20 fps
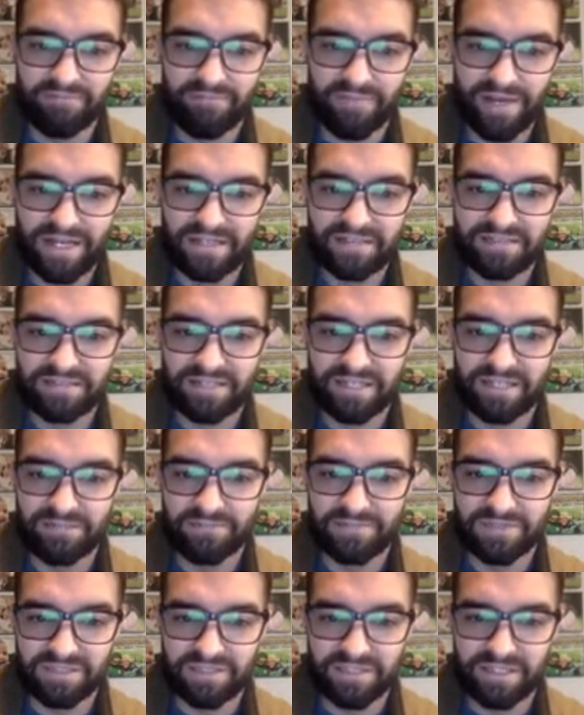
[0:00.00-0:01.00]
mass
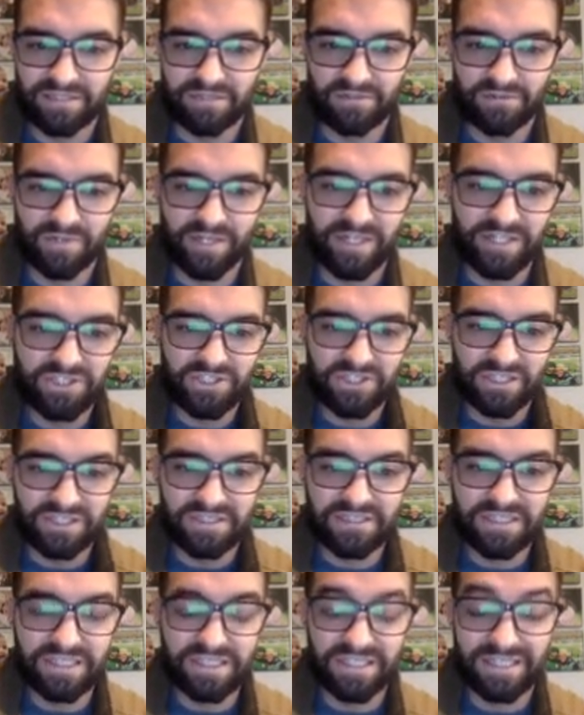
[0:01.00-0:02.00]
times acceleration
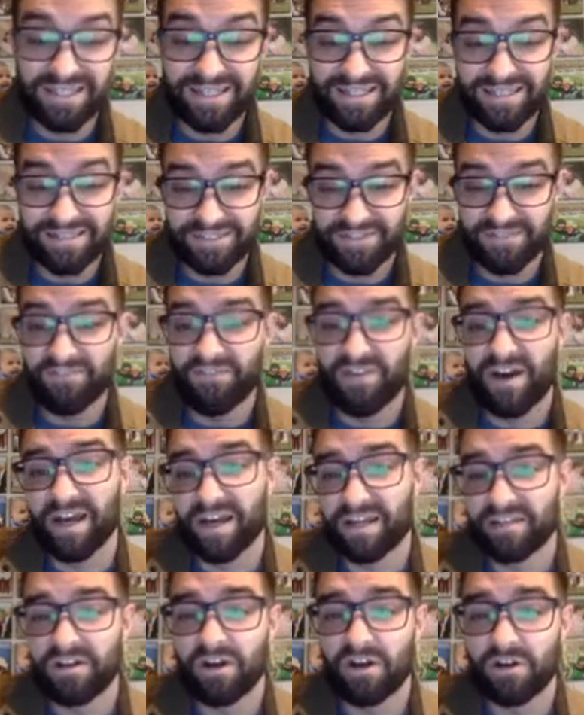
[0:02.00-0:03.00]
to
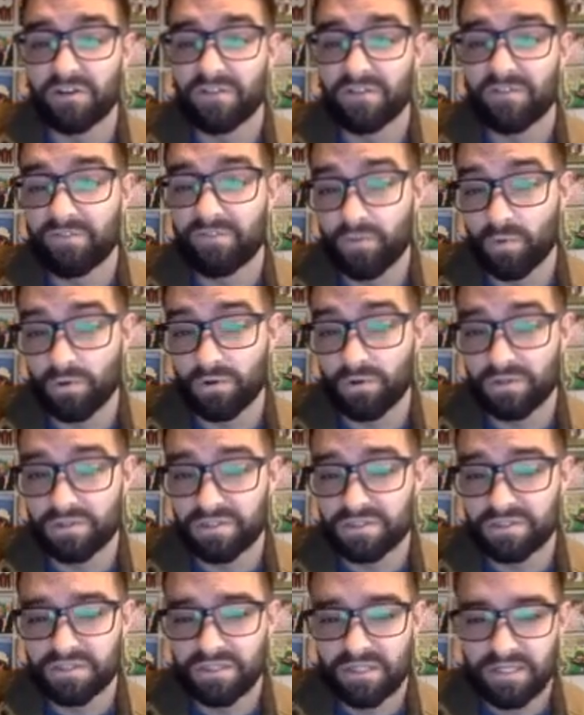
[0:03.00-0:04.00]
find our
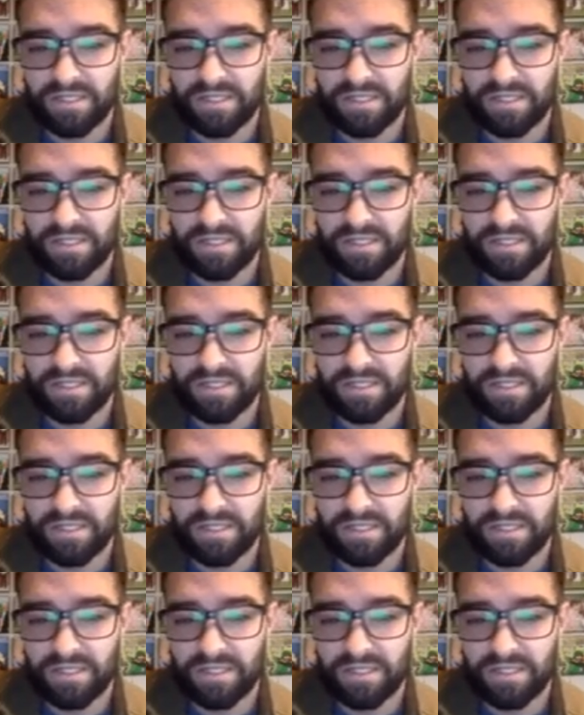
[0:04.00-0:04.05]
force.